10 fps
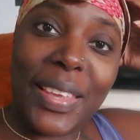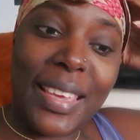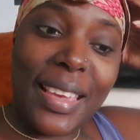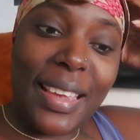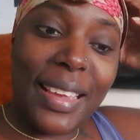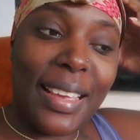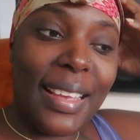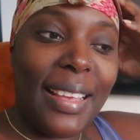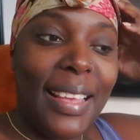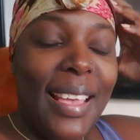year
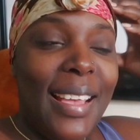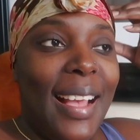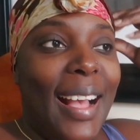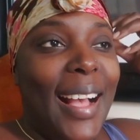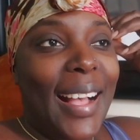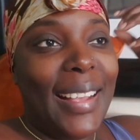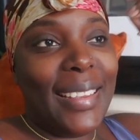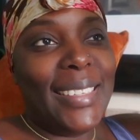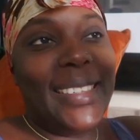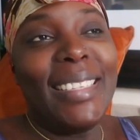
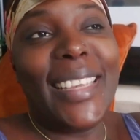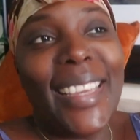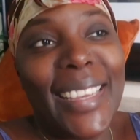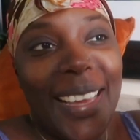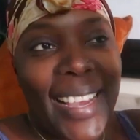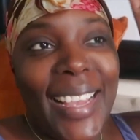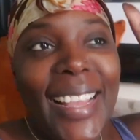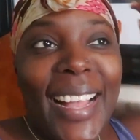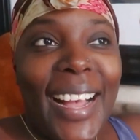and yeah,